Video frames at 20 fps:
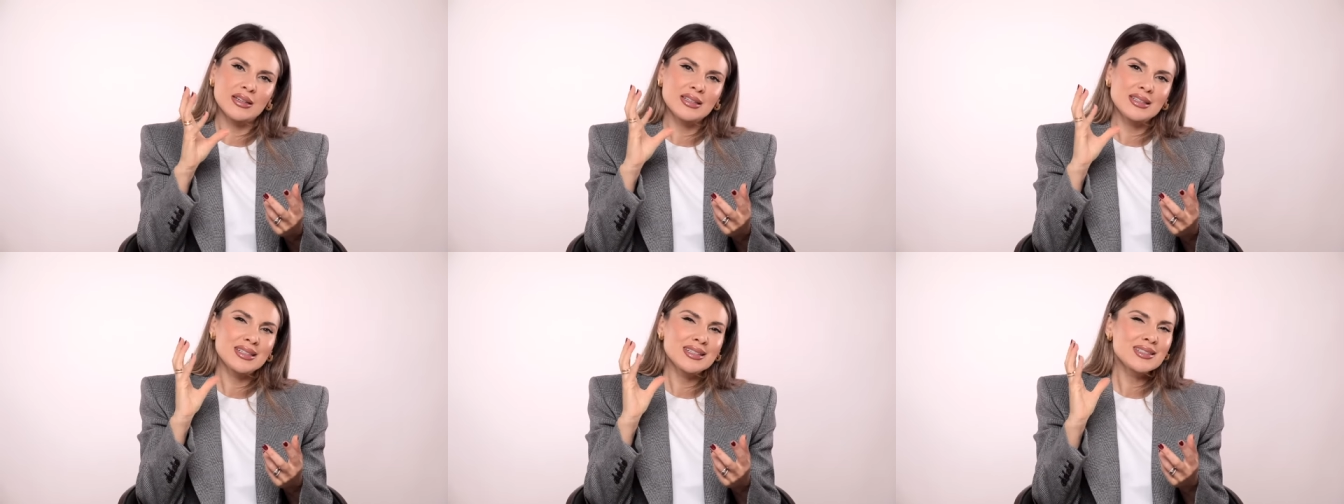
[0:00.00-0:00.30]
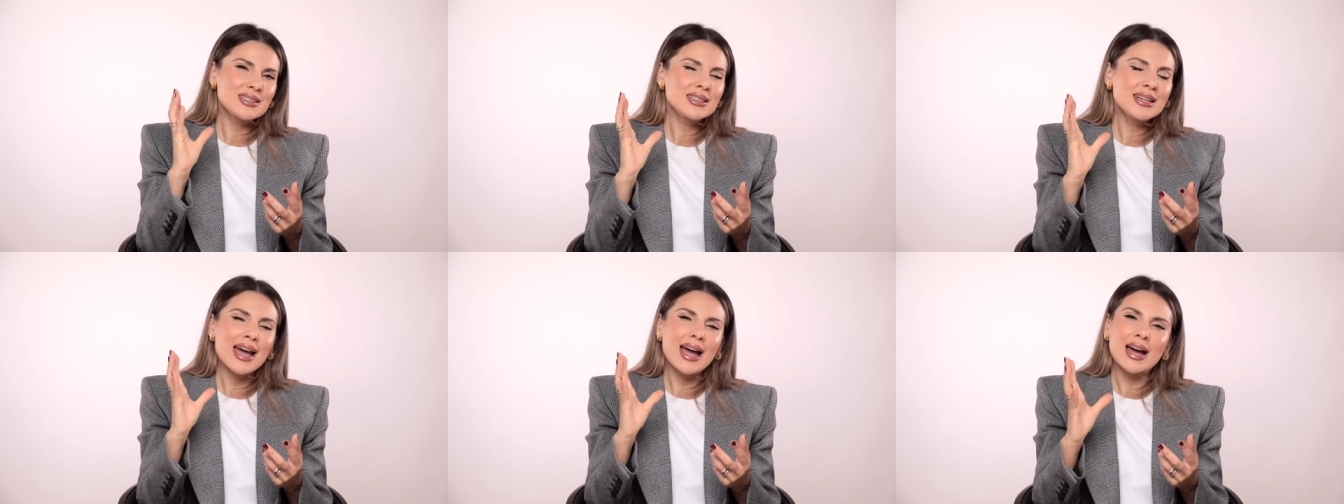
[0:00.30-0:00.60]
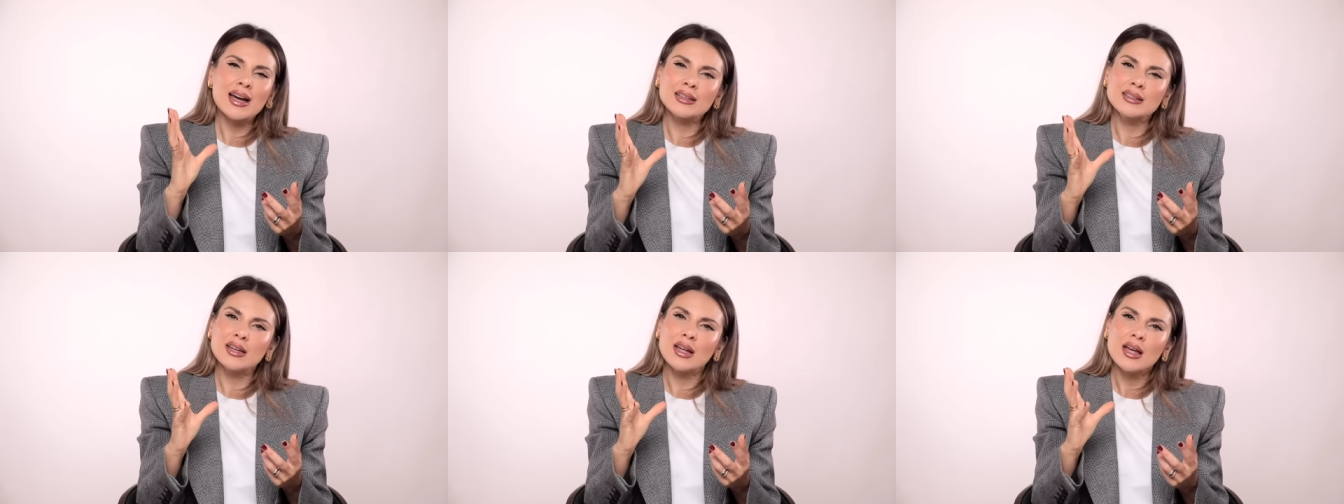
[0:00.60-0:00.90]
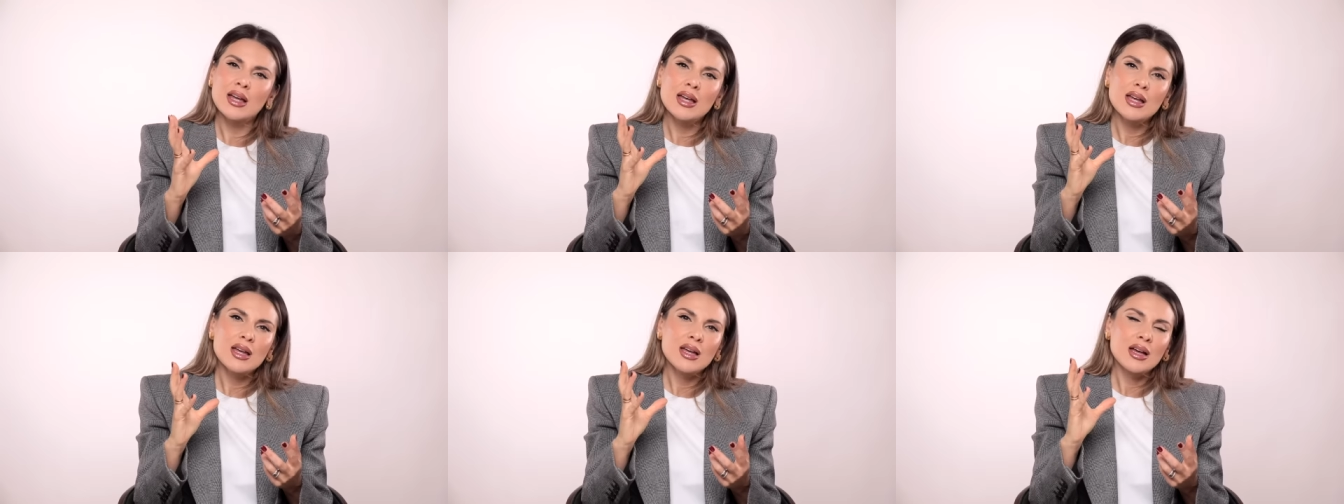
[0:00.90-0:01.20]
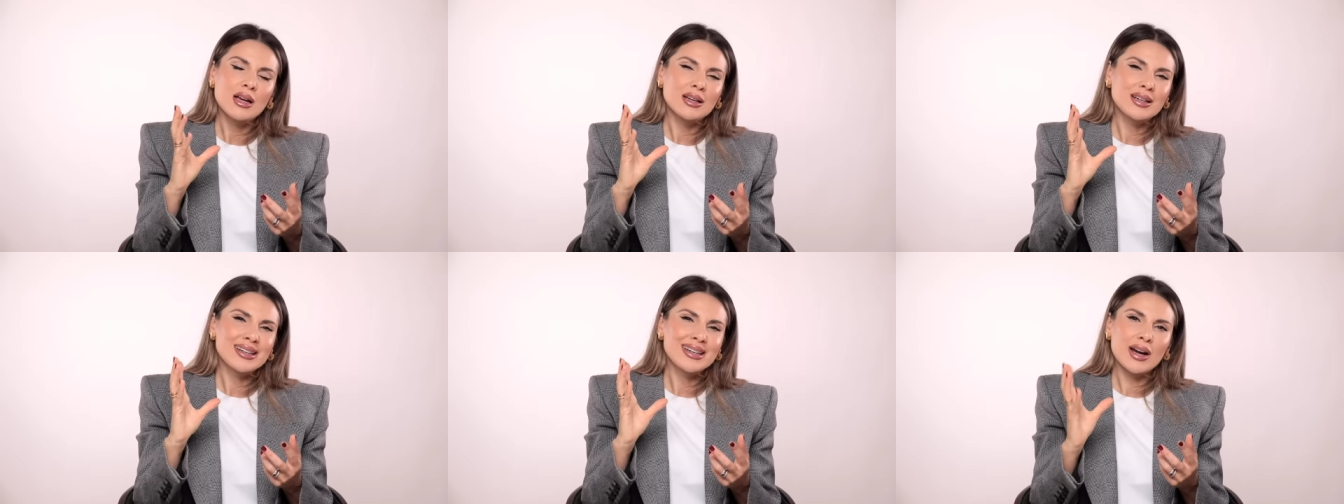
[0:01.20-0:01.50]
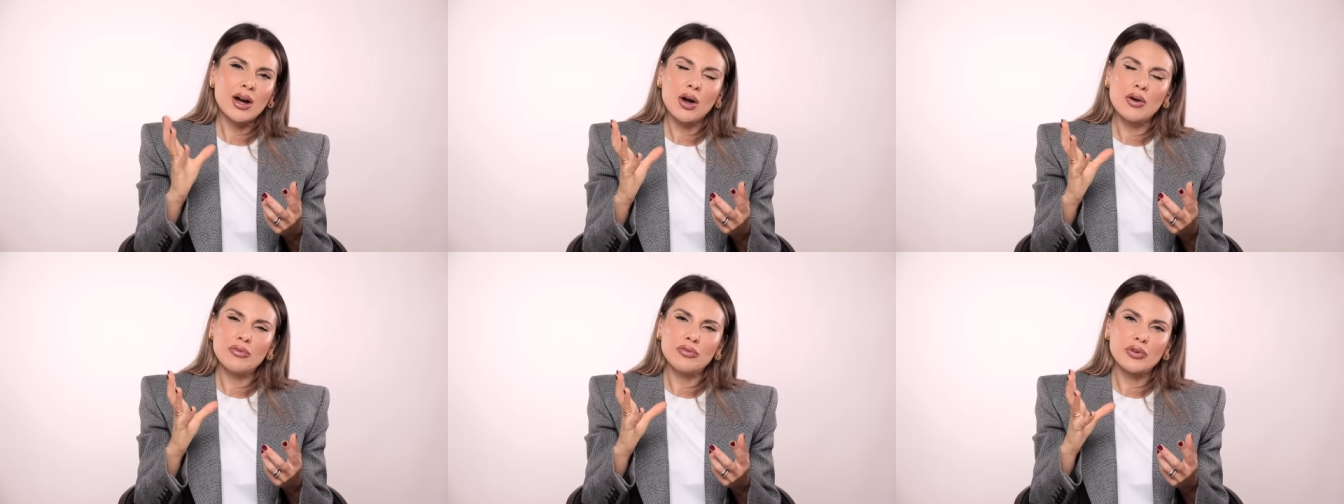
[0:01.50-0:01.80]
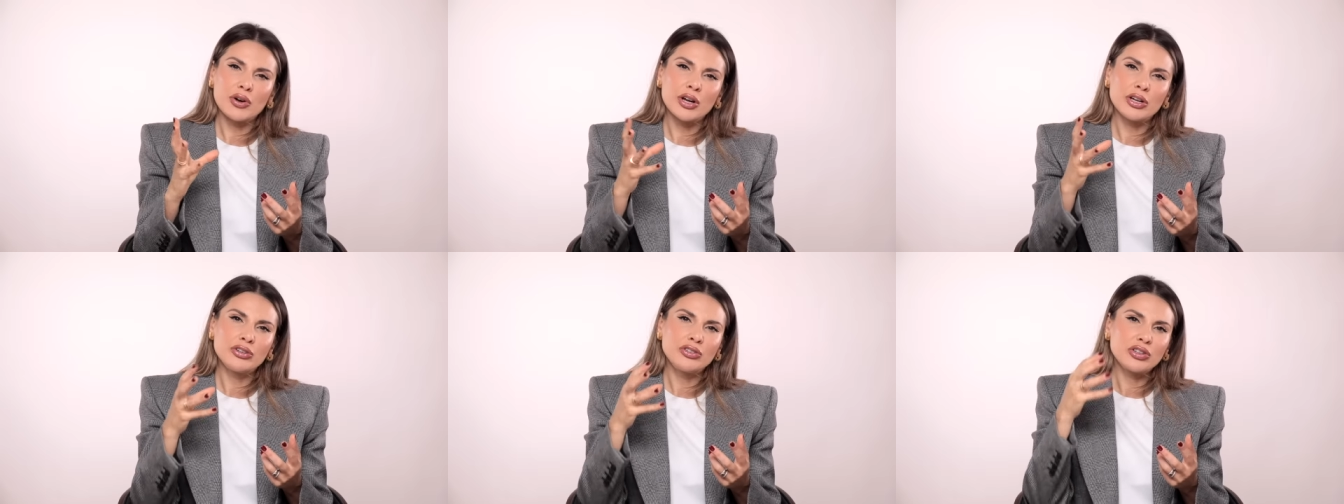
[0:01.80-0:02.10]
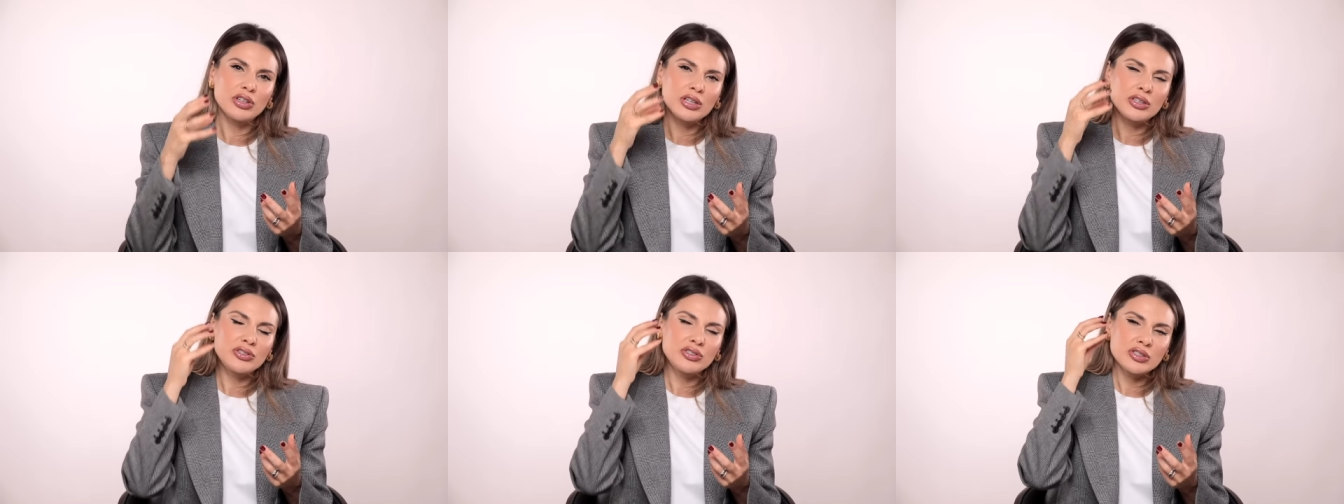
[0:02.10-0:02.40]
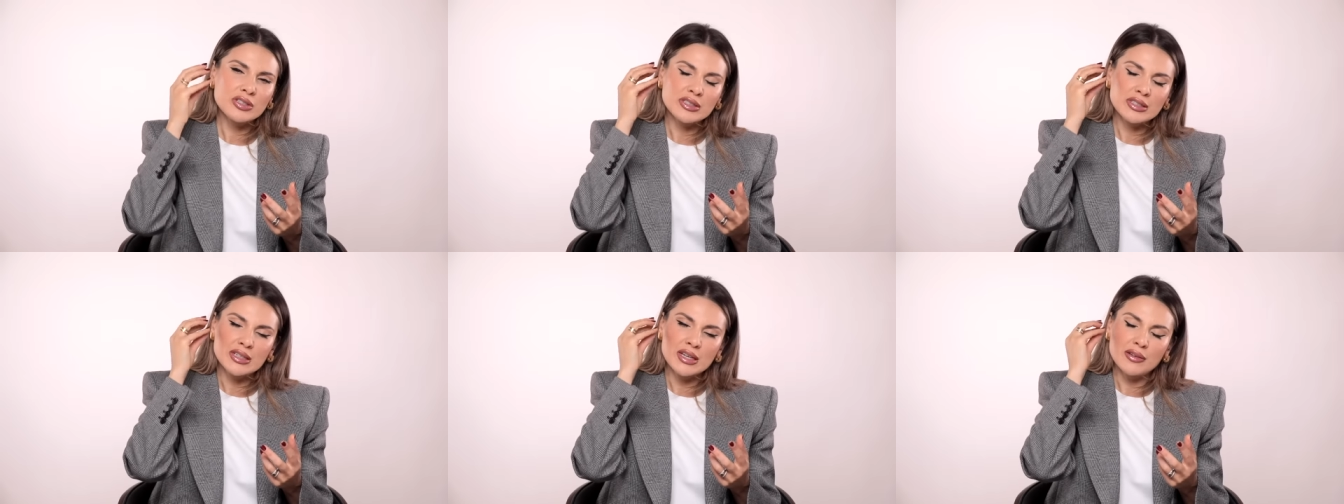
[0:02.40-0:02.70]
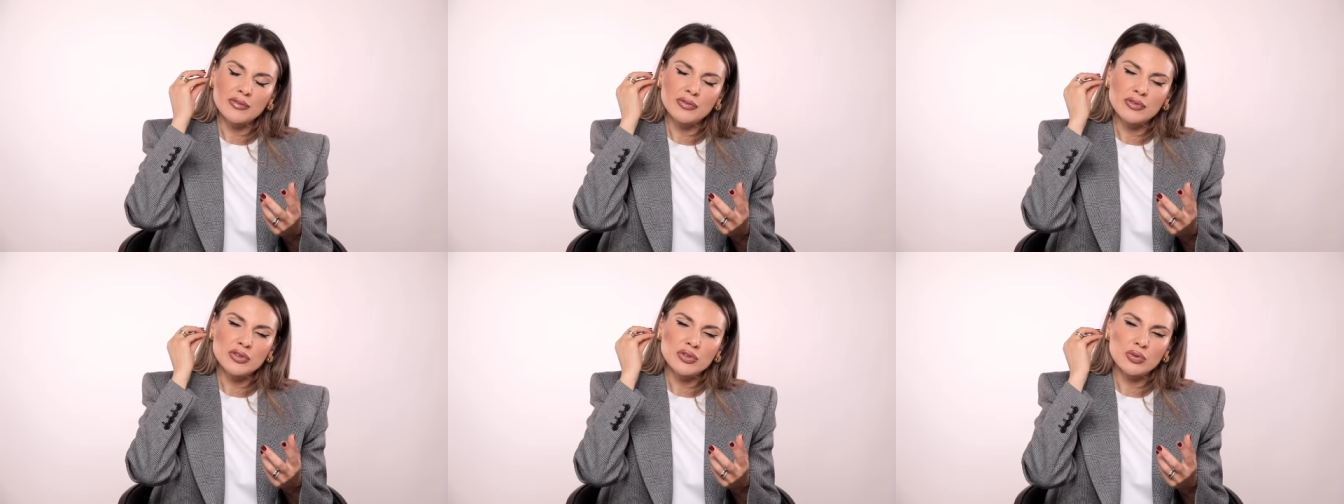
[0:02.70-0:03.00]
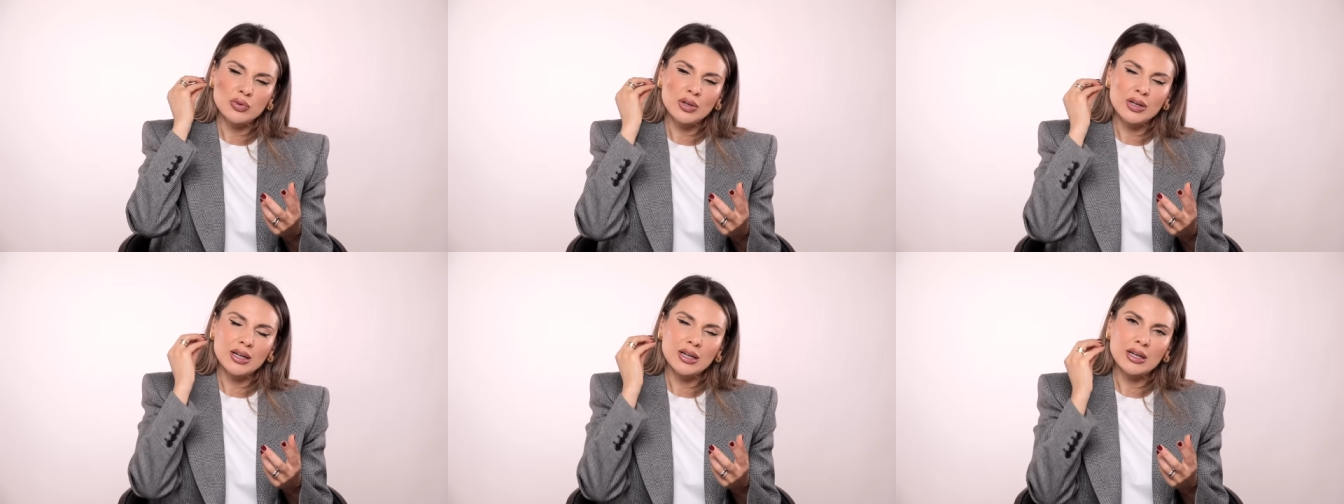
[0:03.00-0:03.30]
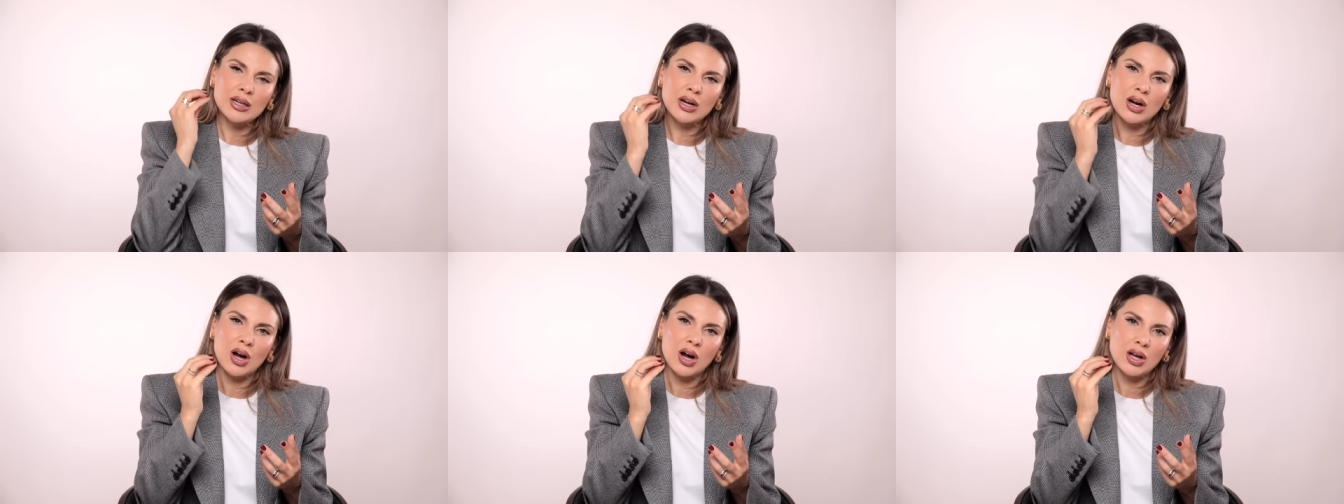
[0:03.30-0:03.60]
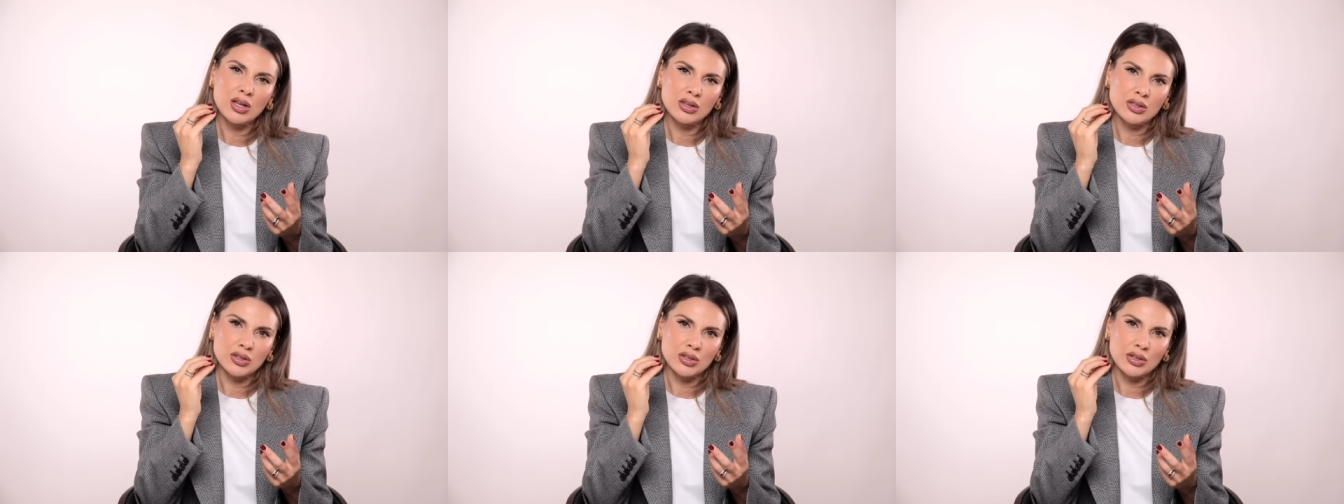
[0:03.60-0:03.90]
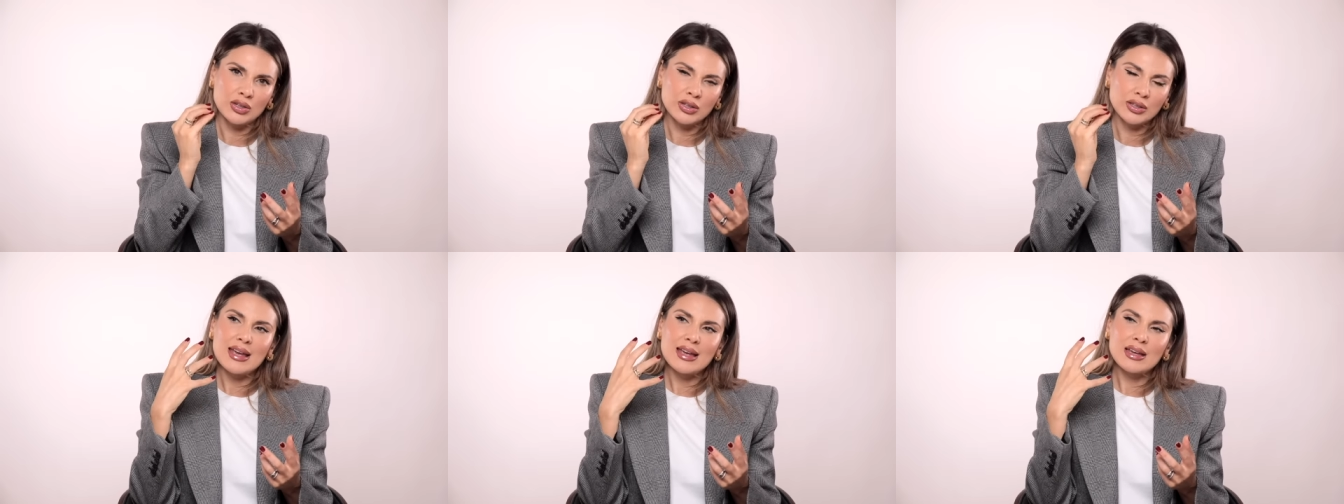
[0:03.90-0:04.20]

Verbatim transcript: It doesn't add coverage, it just gives you color.